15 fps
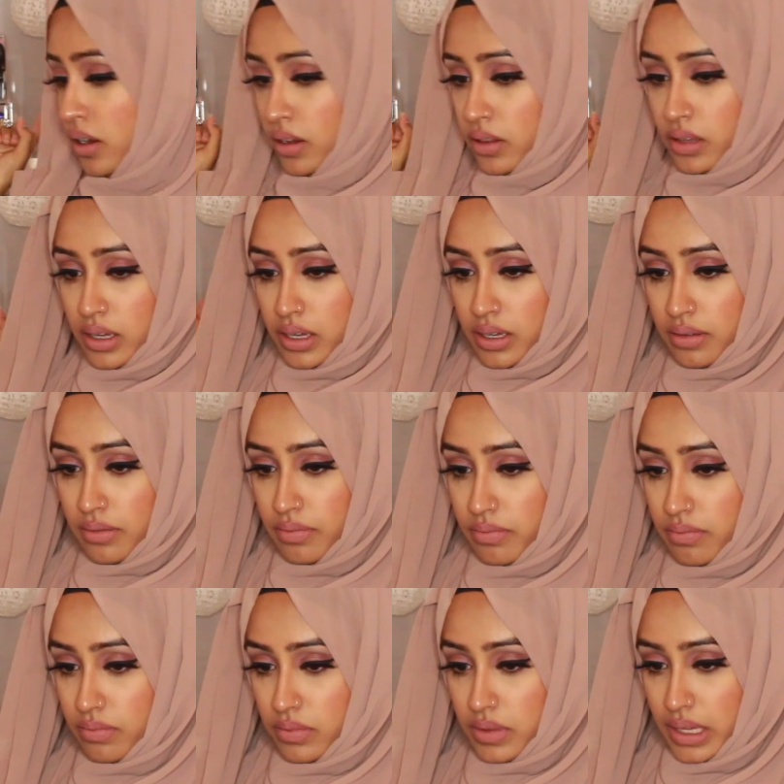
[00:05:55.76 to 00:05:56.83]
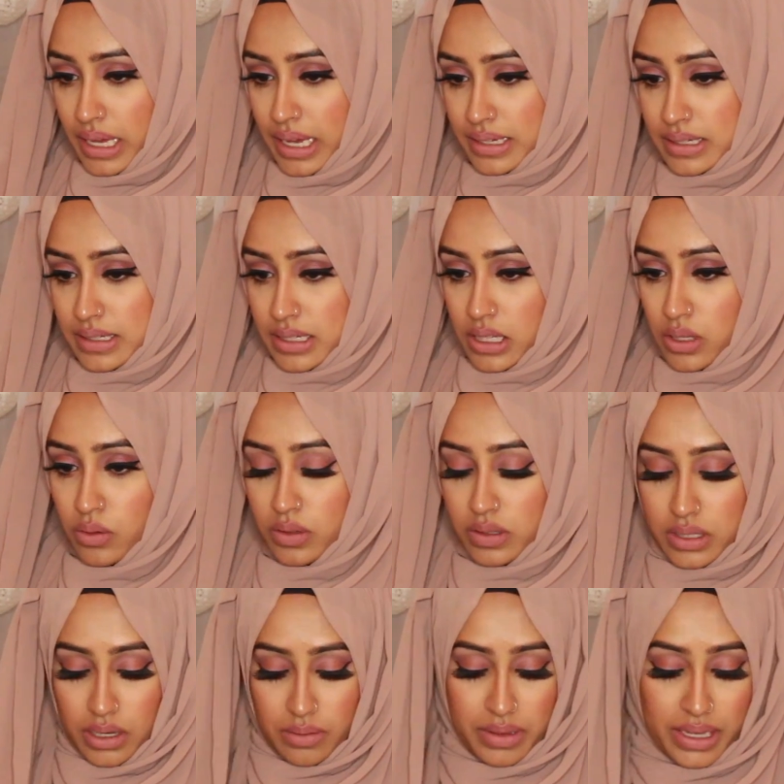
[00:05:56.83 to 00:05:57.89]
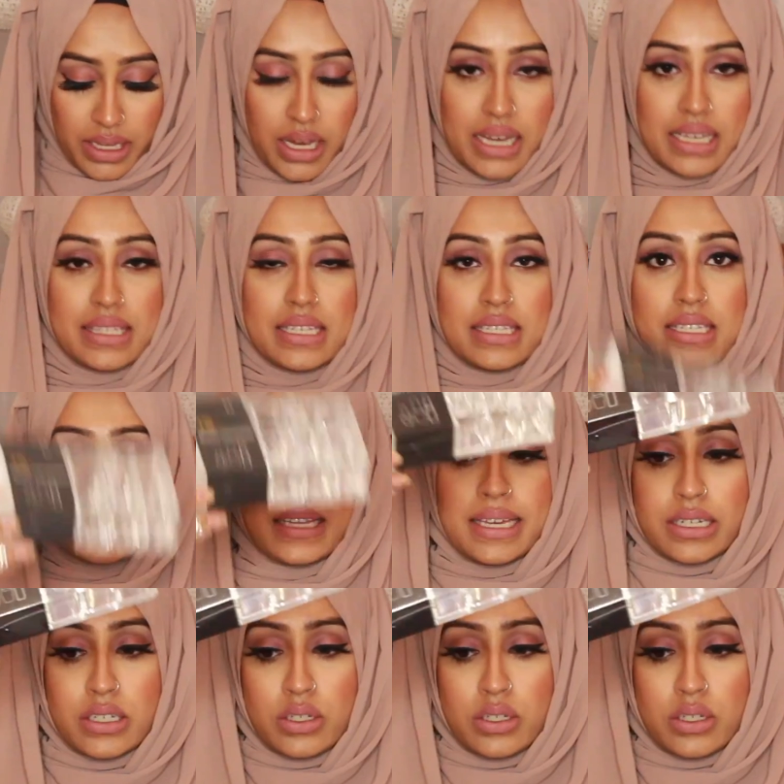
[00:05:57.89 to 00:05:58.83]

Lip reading: are the cases that you can see up there. Guys, this is like